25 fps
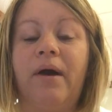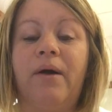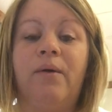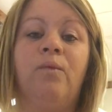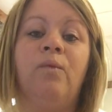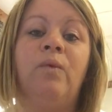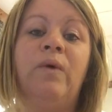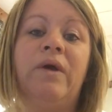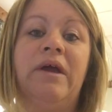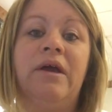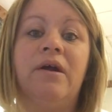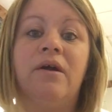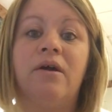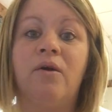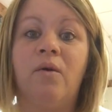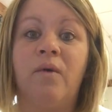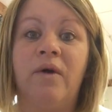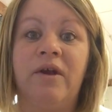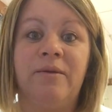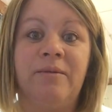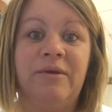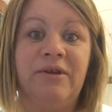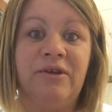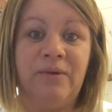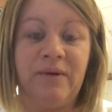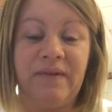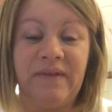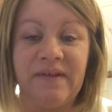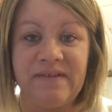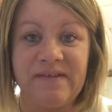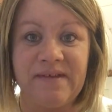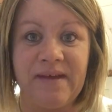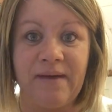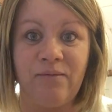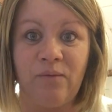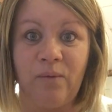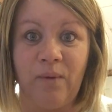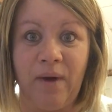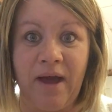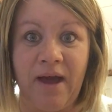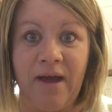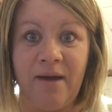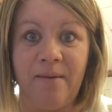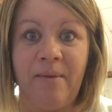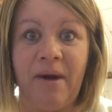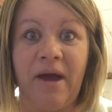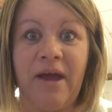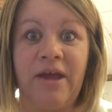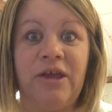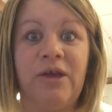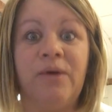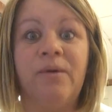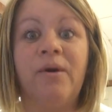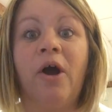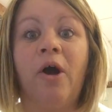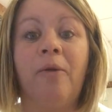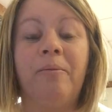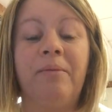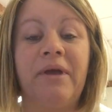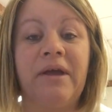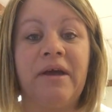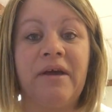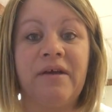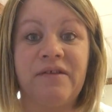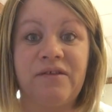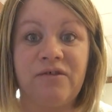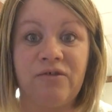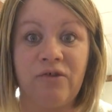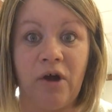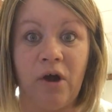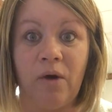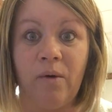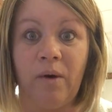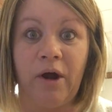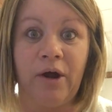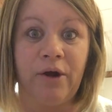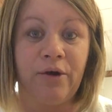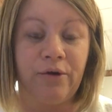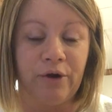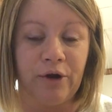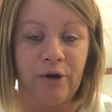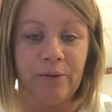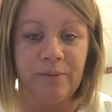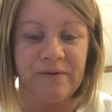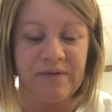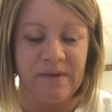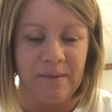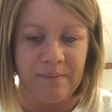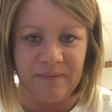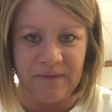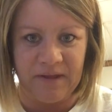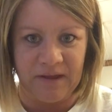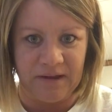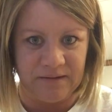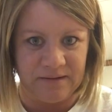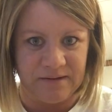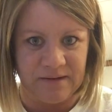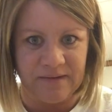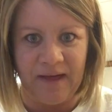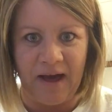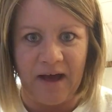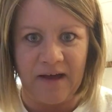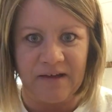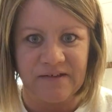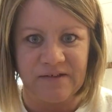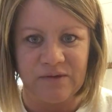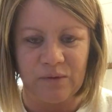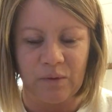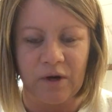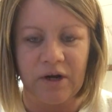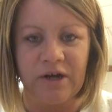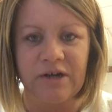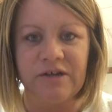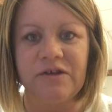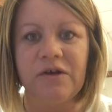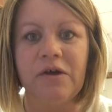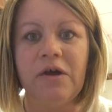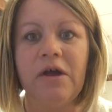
We are going to be doing this giveaway by you helping us grow our group, something to that sort.